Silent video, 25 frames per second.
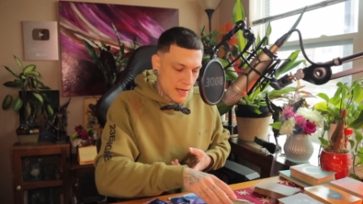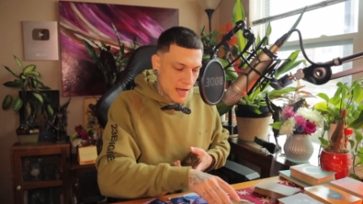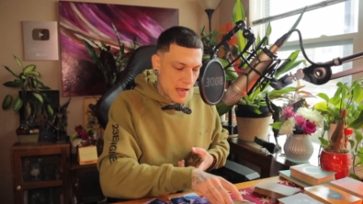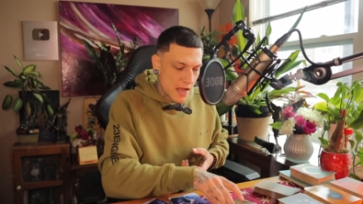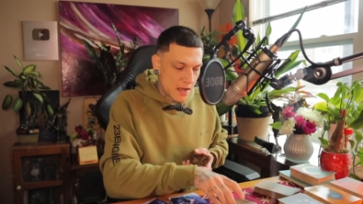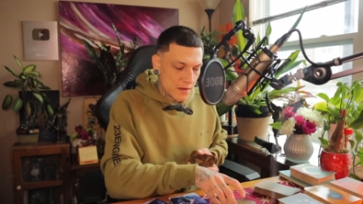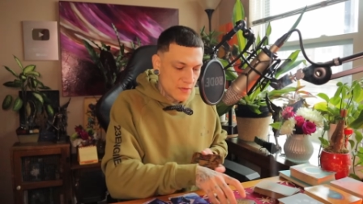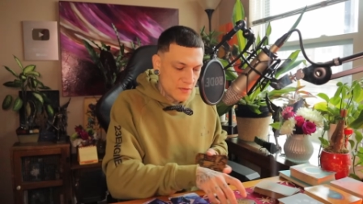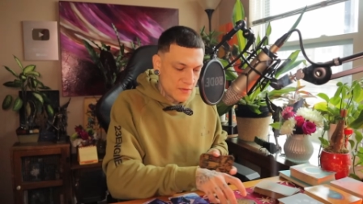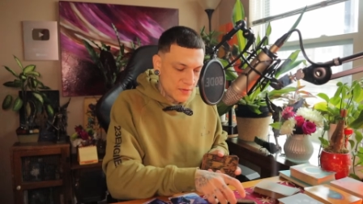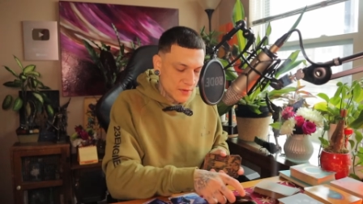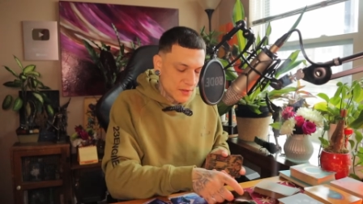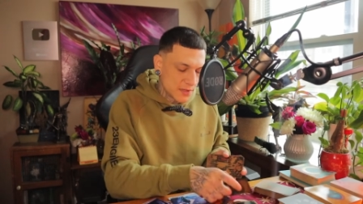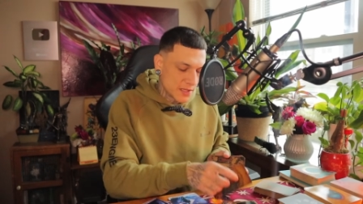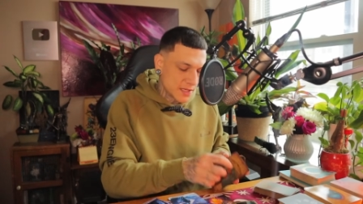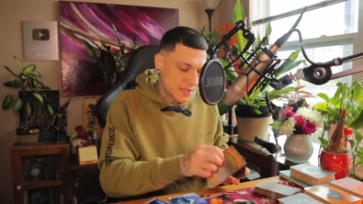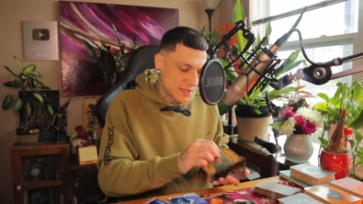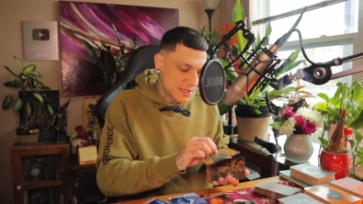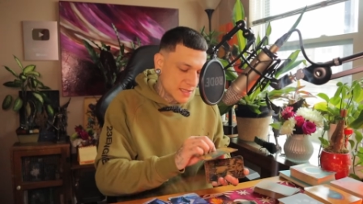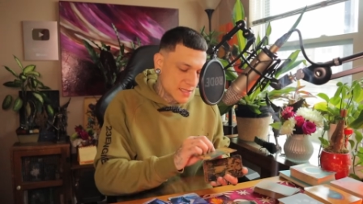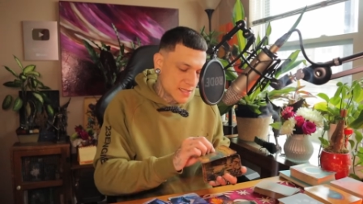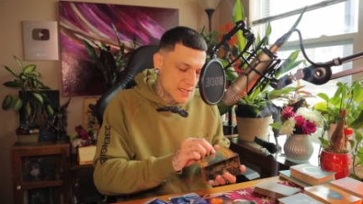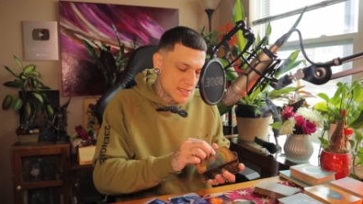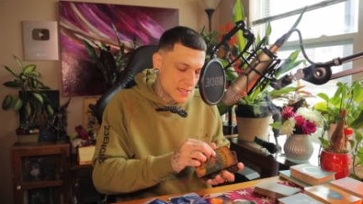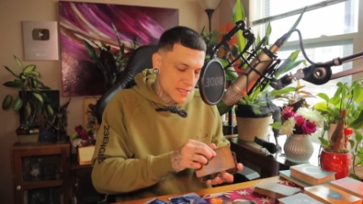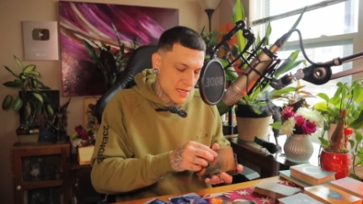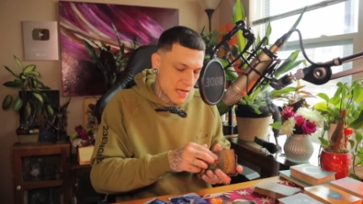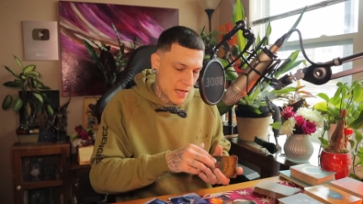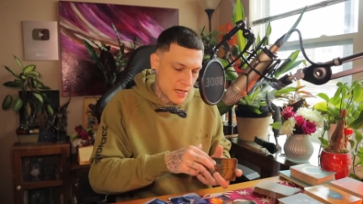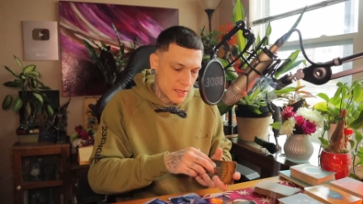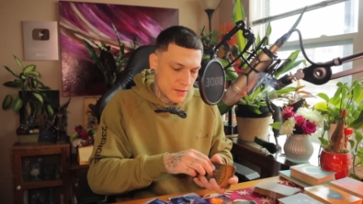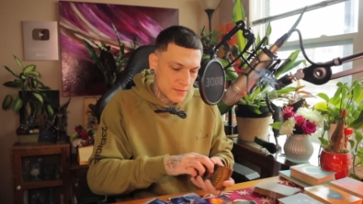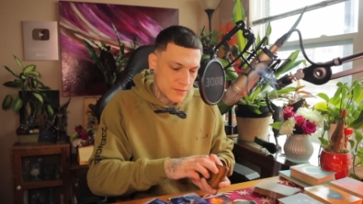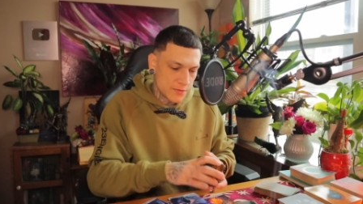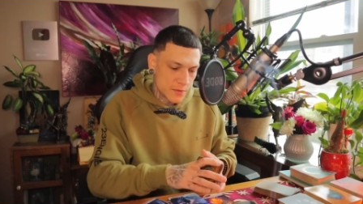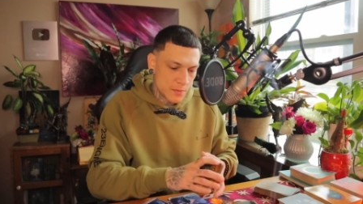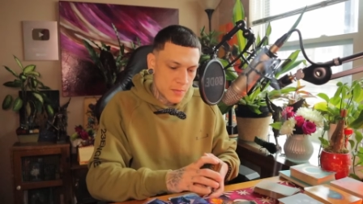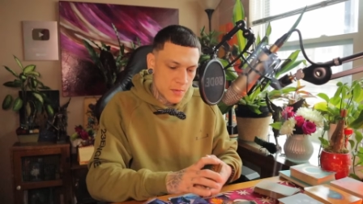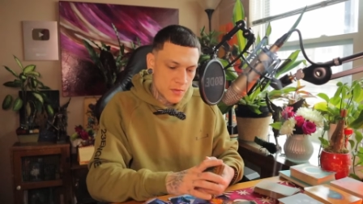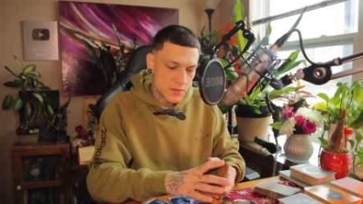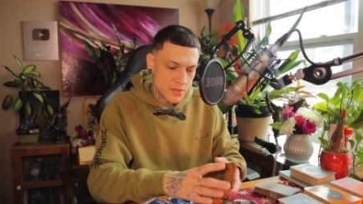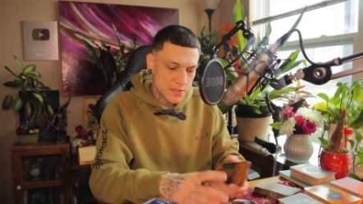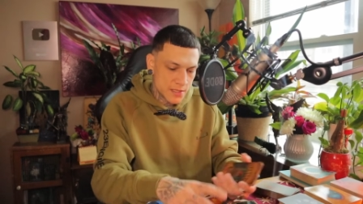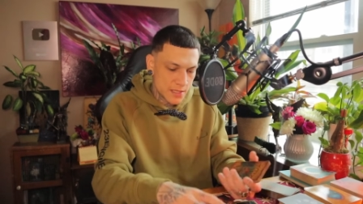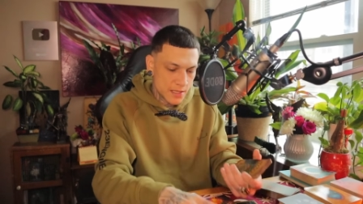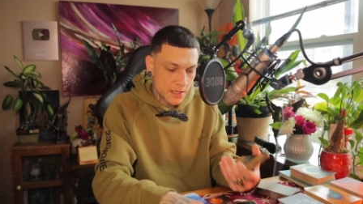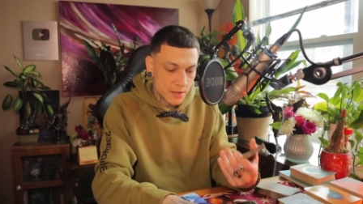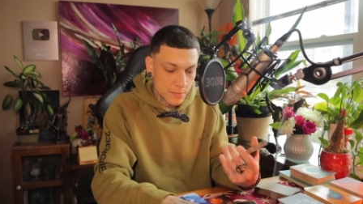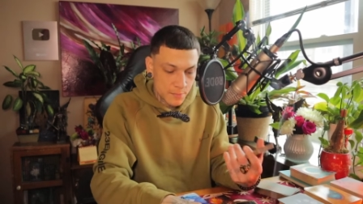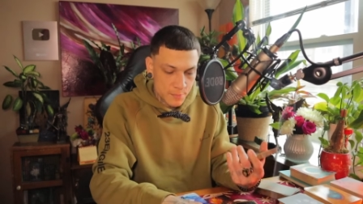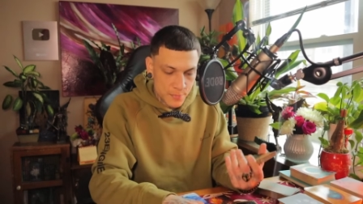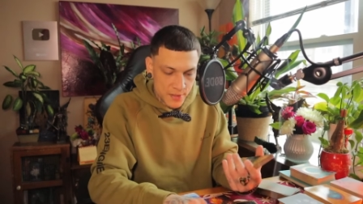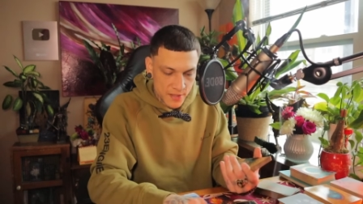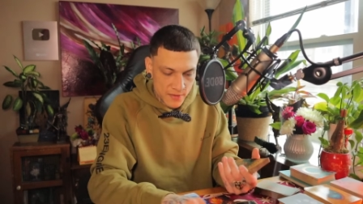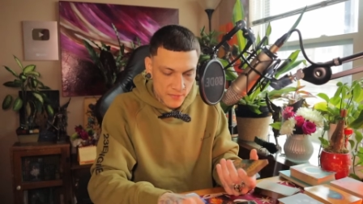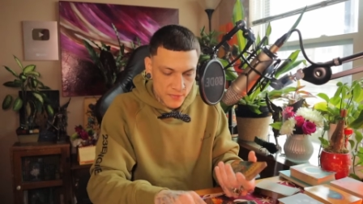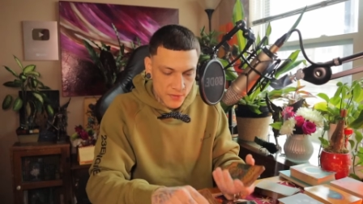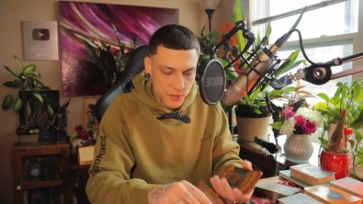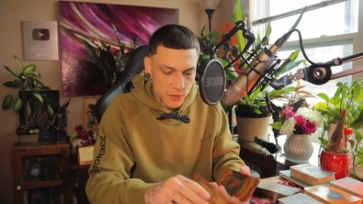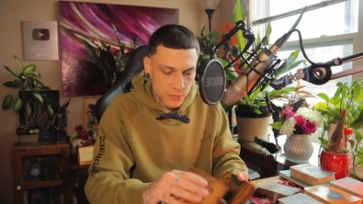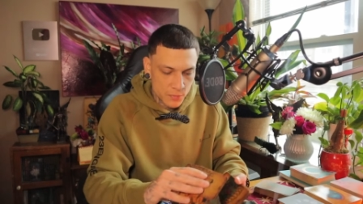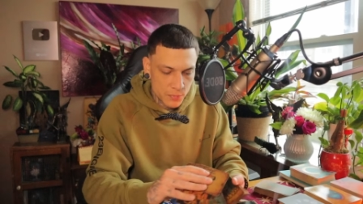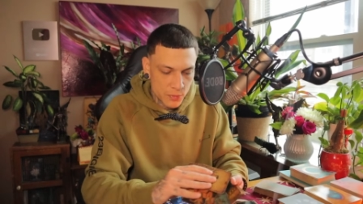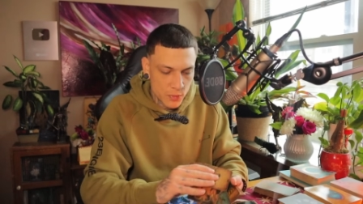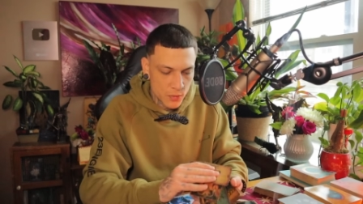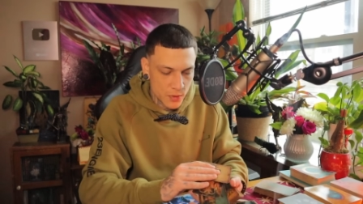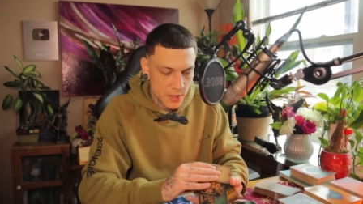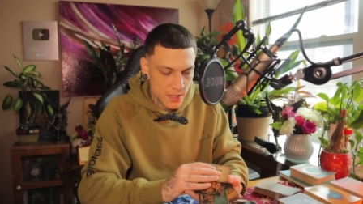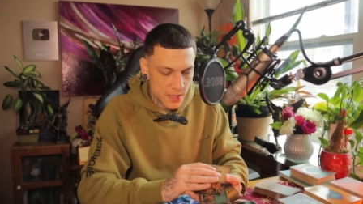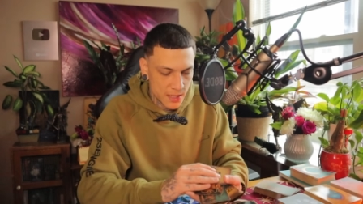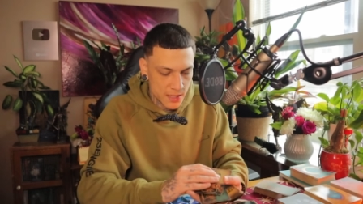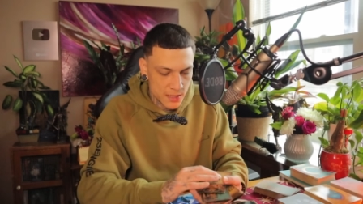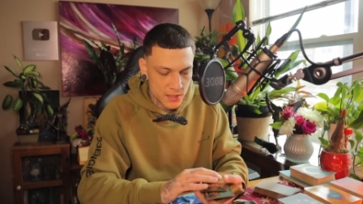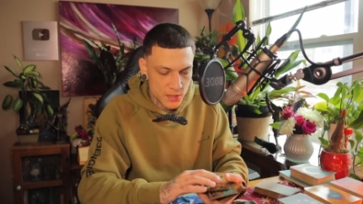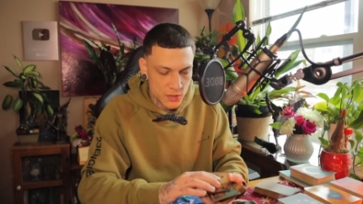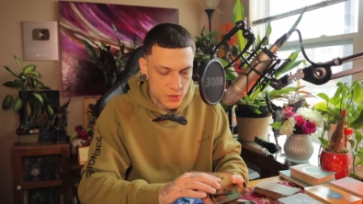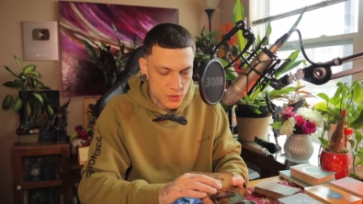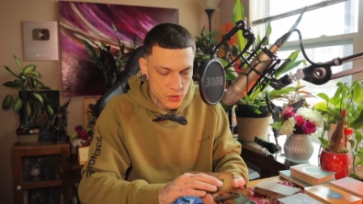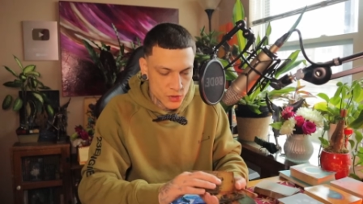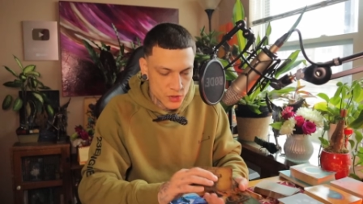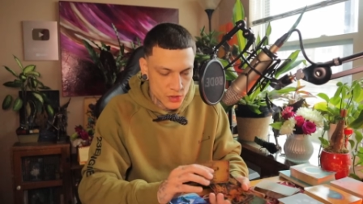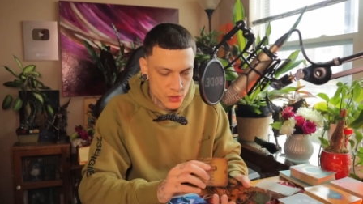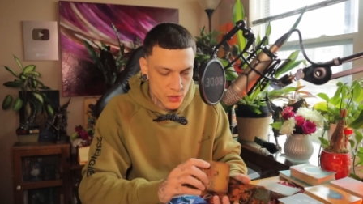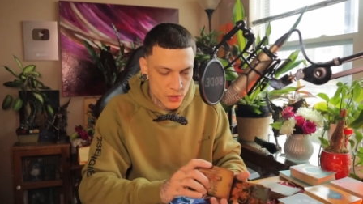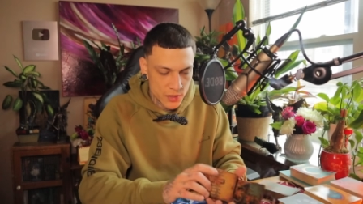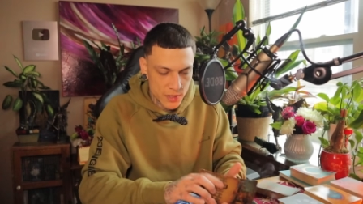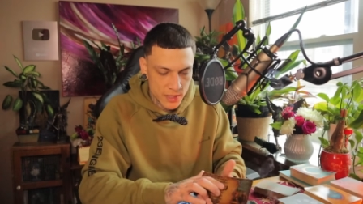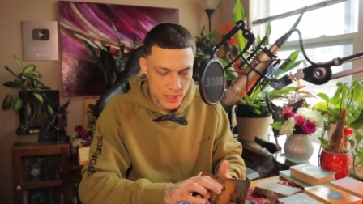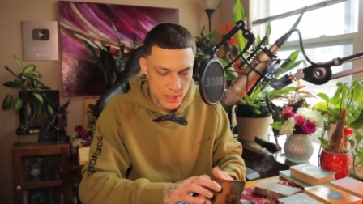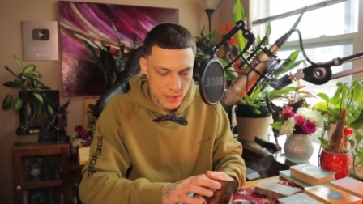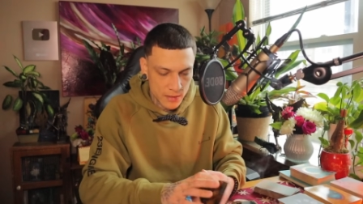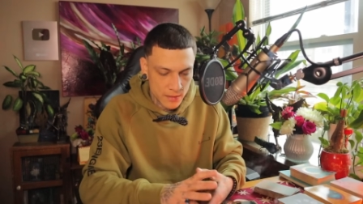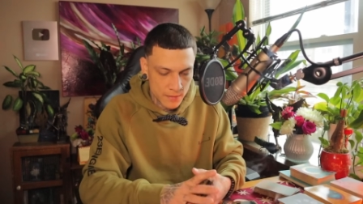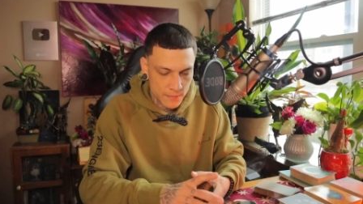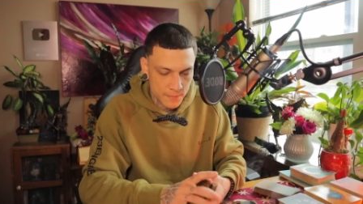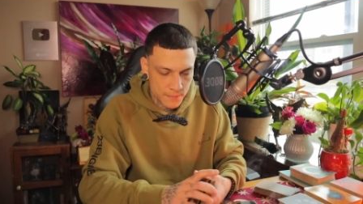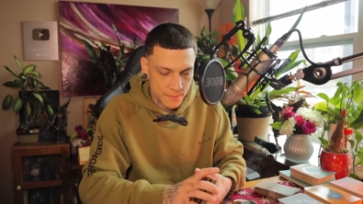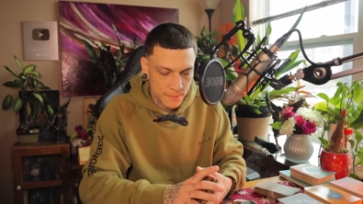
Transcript: I feel like this is kind of almost like a pivotal point in your journey.